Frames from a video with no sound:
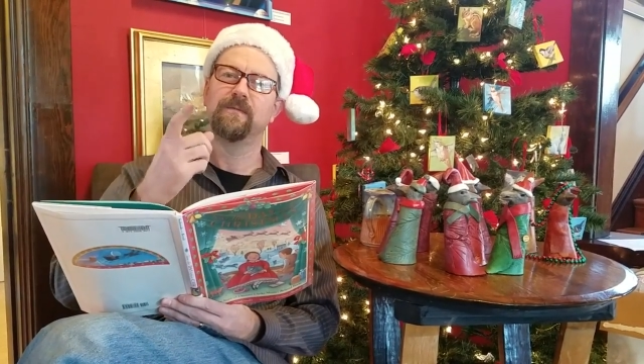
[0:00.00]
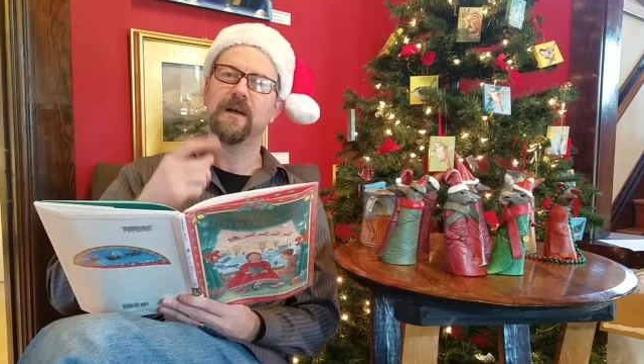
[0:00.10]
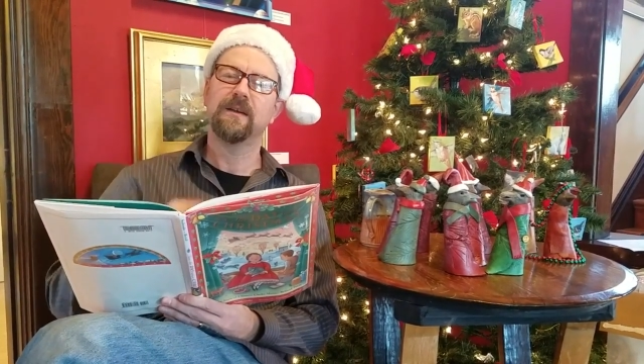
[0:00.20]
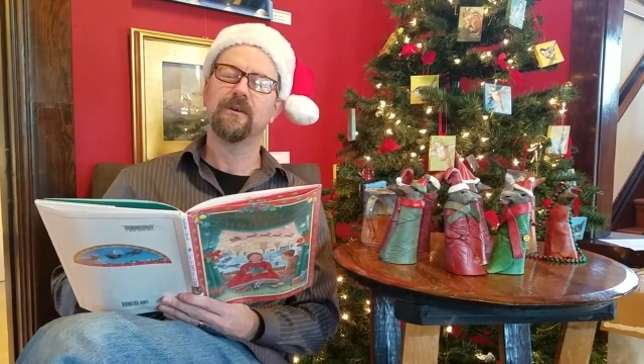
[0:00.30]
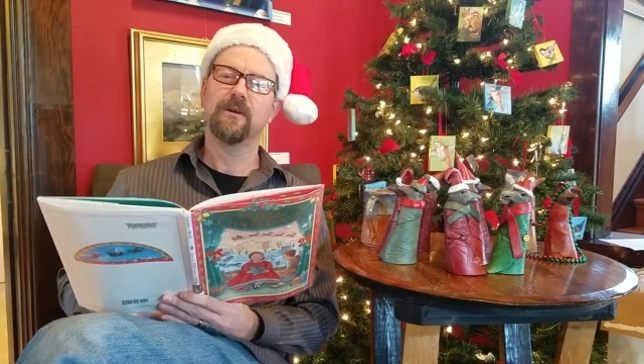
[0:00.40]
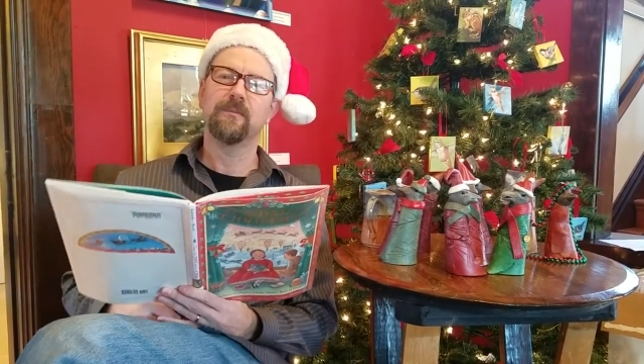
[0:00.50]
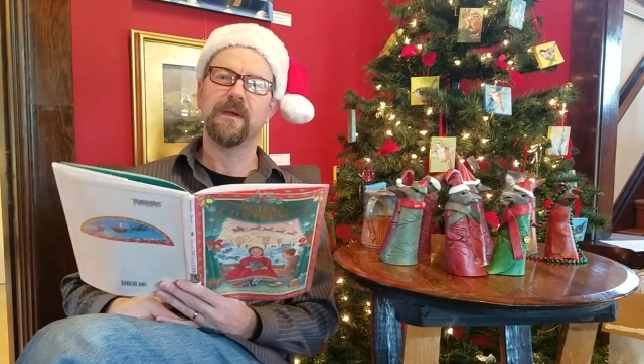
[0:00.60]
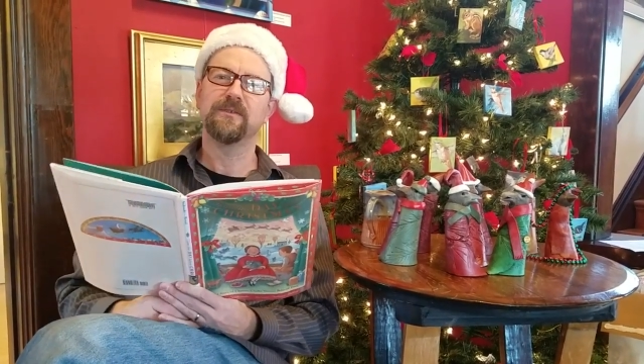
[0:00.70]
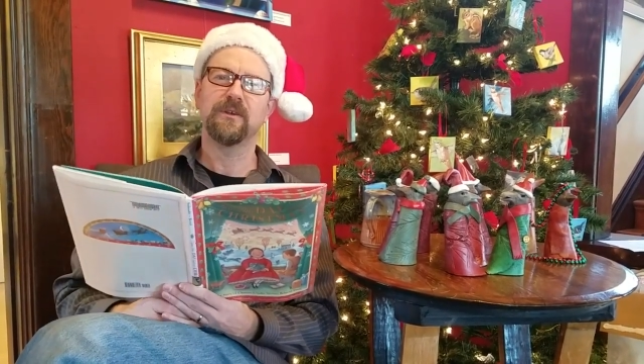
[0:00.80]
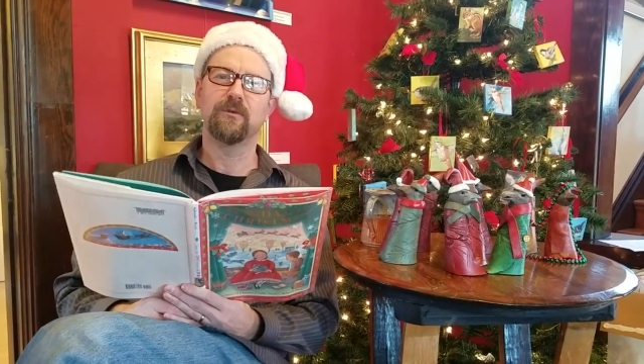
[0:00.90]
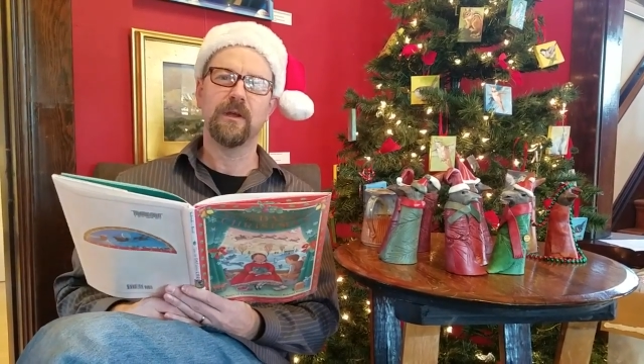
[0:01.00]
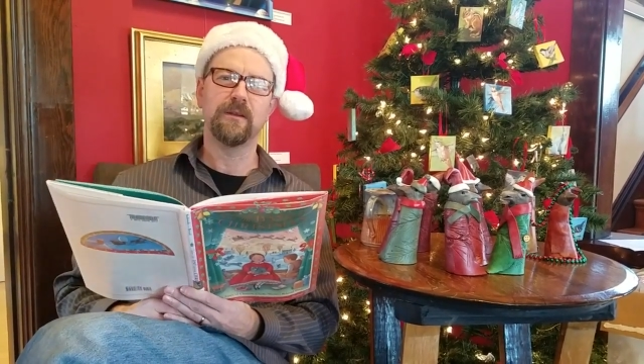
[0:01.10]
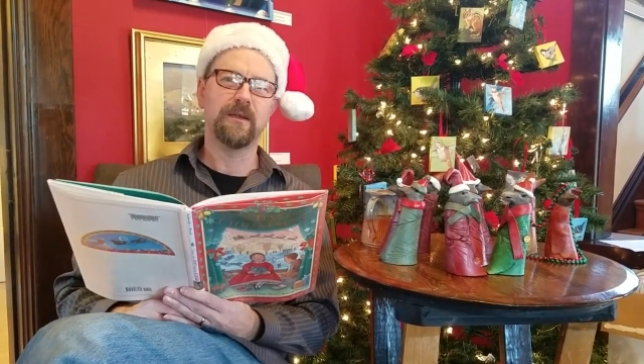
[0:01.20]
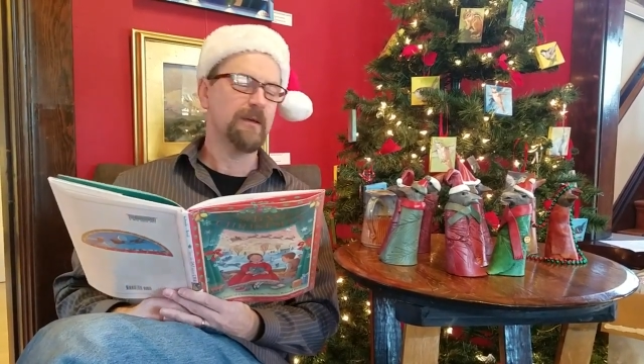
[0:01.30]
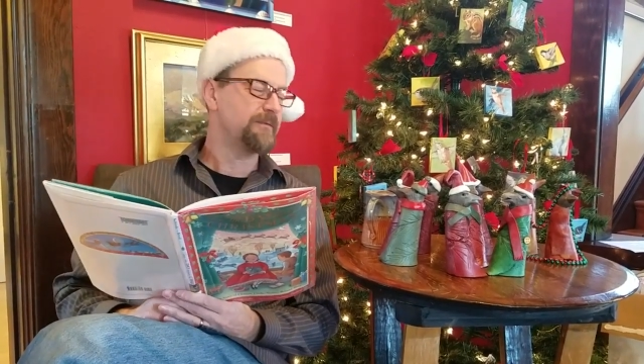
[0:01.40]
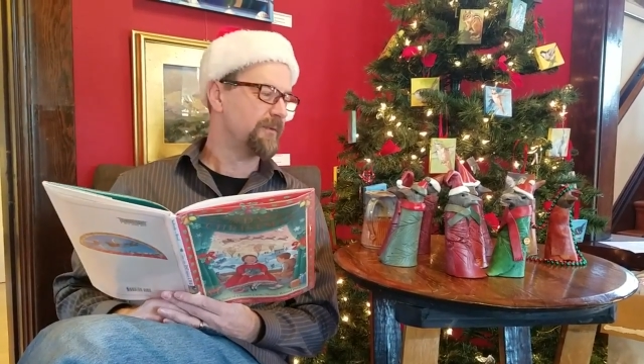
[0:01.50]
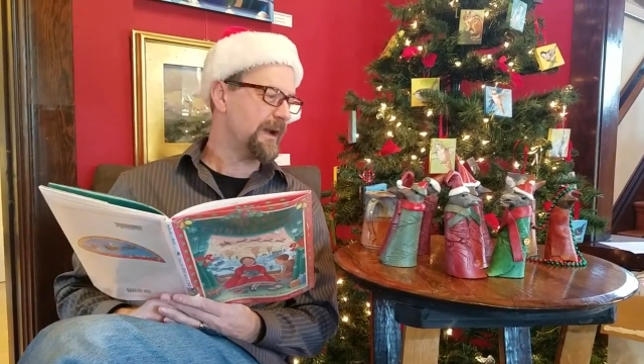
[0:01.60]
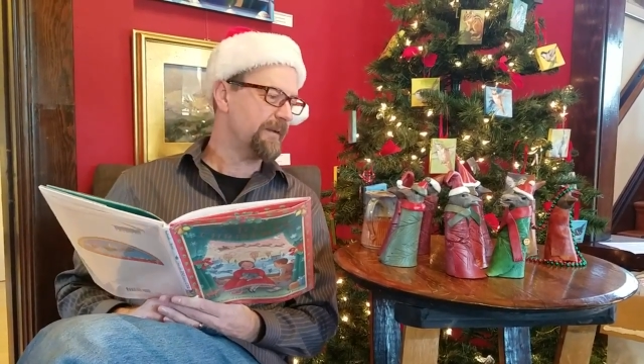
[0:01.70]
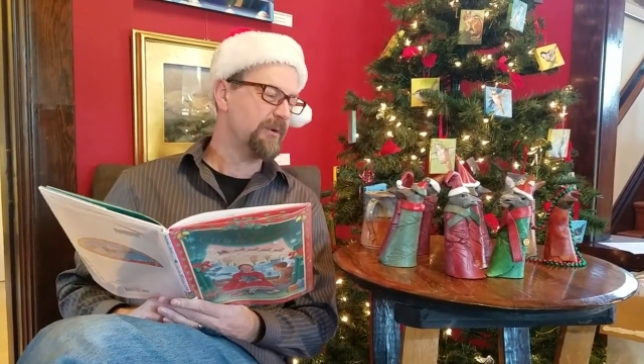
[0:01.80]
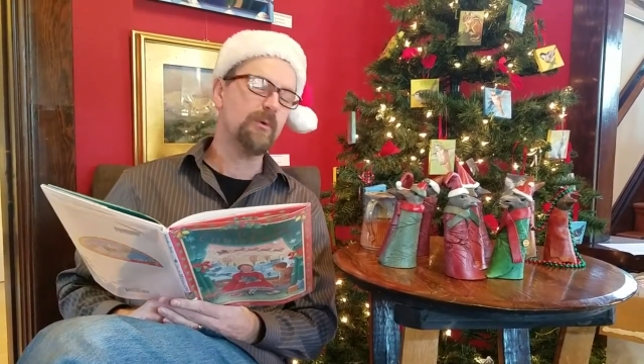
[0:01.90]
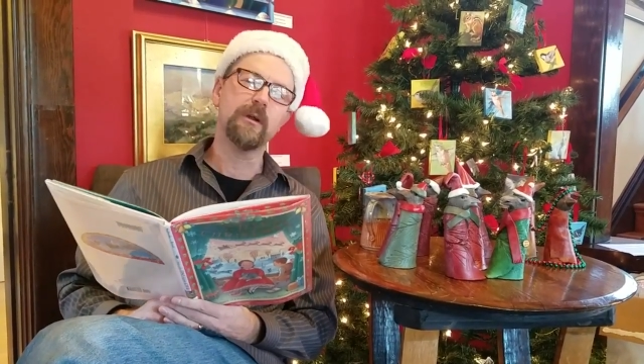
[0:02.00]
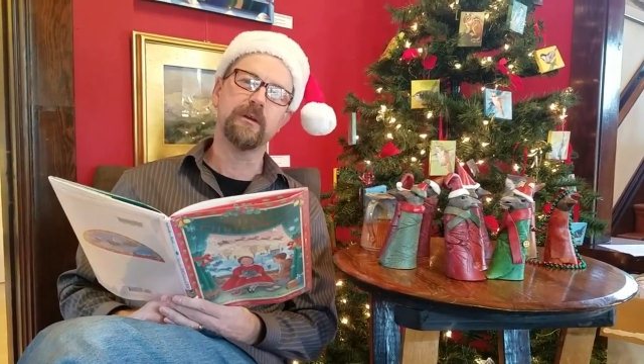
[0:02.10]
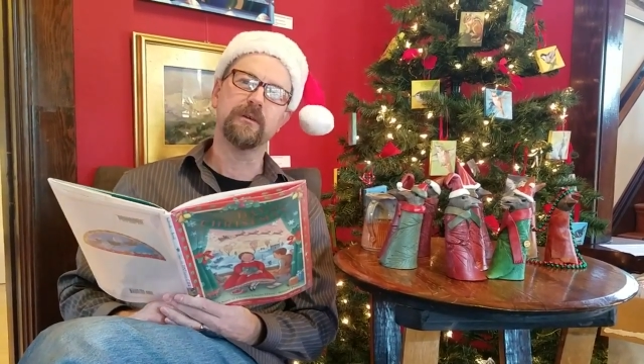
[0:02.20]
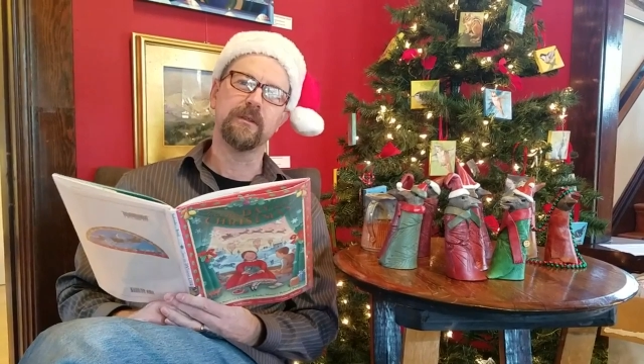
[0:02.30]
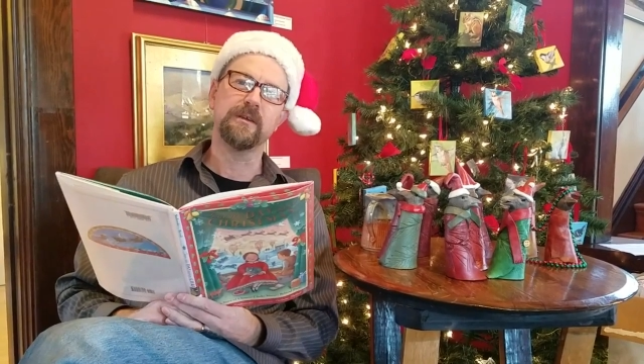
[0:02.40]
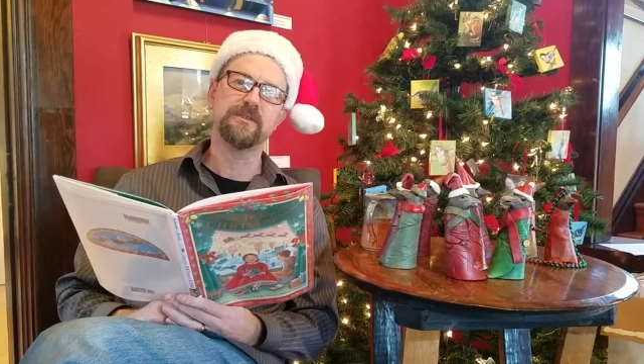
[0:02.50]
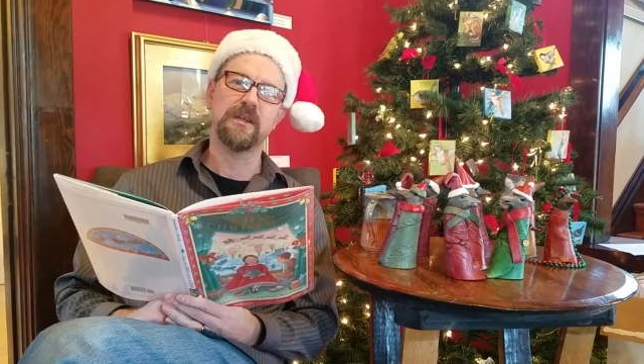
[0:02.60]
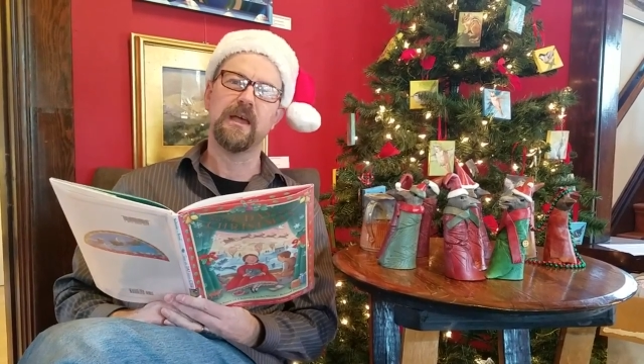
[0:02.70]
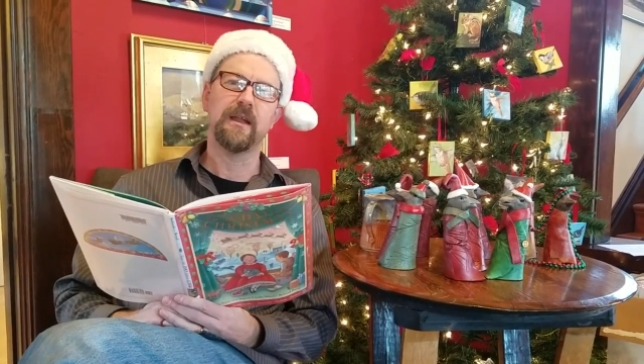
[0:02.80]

Fine art makes a great gift for everyone on your list